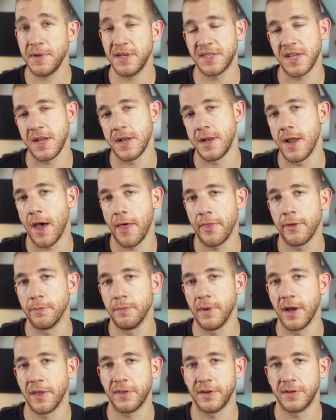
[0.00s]
is another
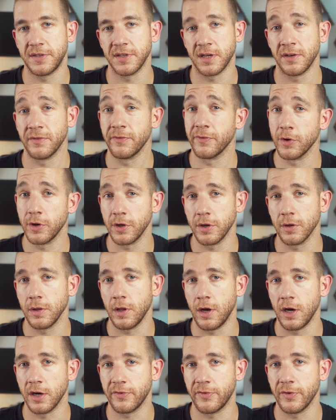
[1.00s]
method to convert your
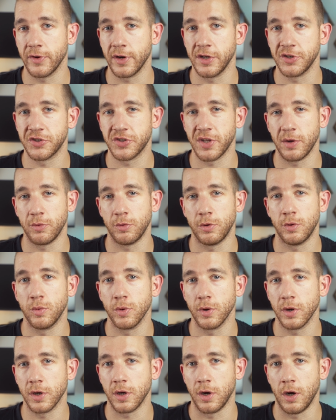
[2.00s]
log footage that will
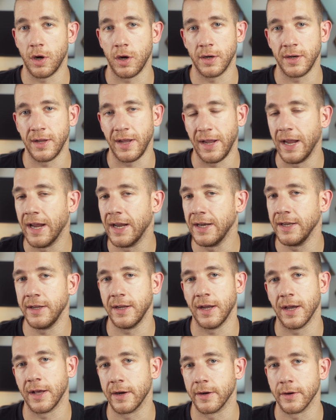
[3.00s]
work on any
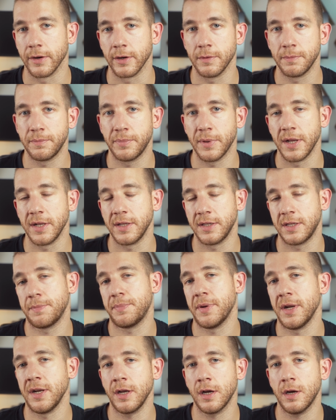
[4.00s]
editor, but
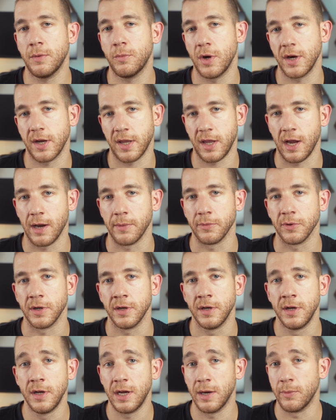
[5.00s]
depending on what
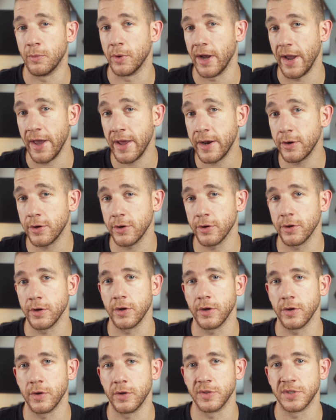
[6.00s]
camera and what editor
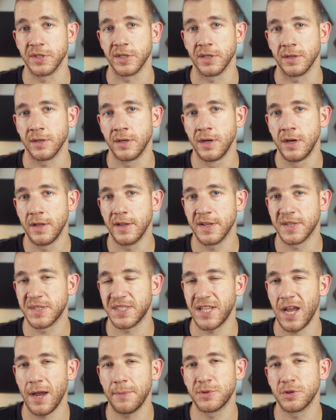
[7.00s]
you're using, the
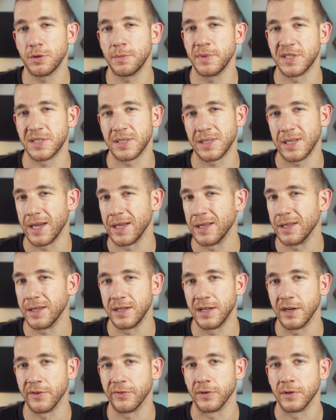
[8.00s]
steps will be slightly
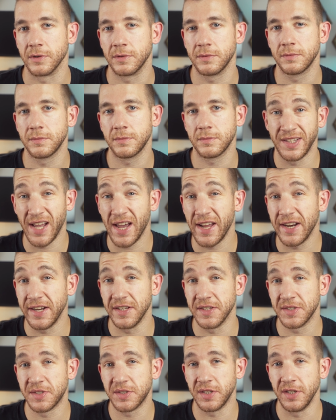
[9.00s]
different. And that
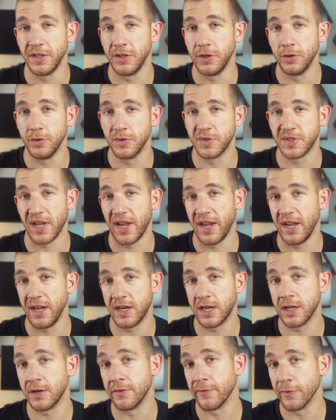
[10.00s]
is to use a
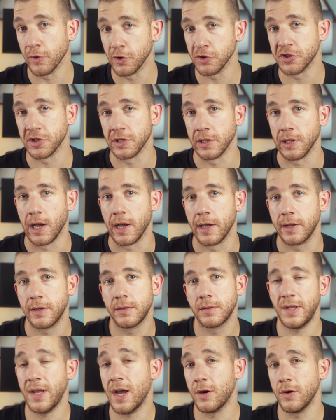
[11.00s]
conversion LUT.
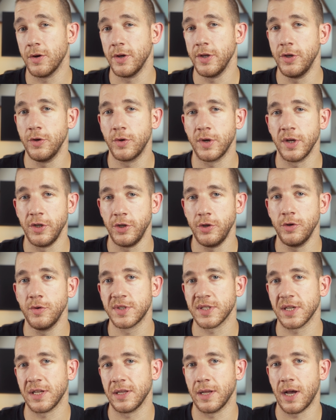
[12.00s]
Now, you can
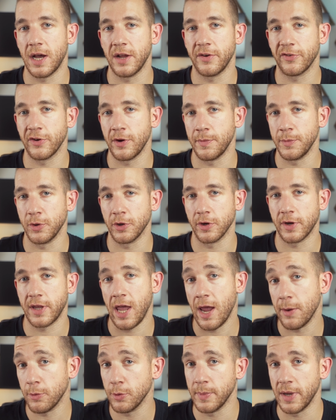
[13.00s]
use a LUT from your
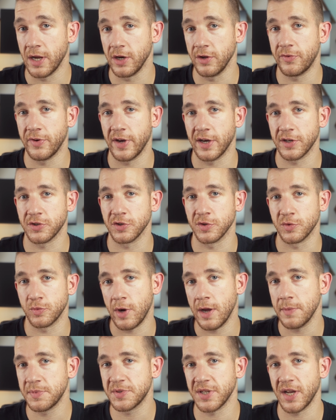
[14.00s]
camera manufacturer's
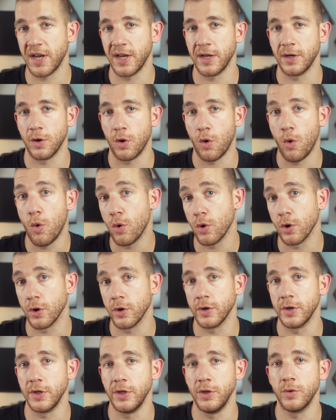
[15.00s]
website,
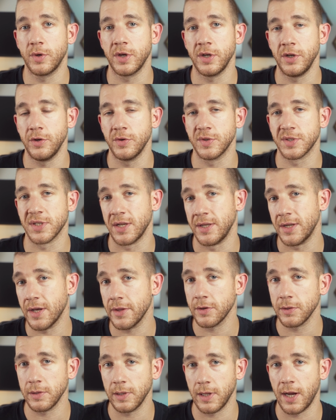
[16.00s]
or you can use
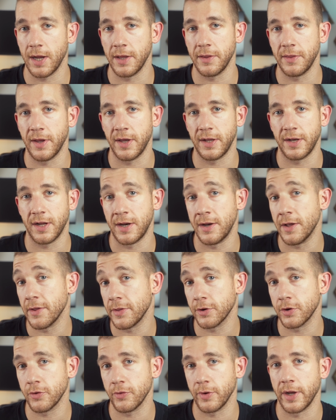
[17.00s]
another LUT that
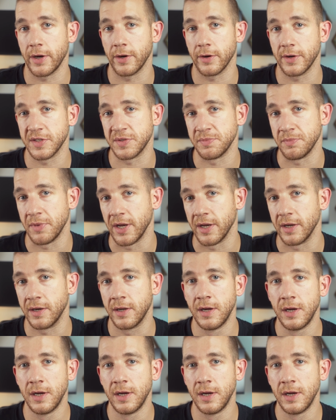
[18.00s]
another creator has made,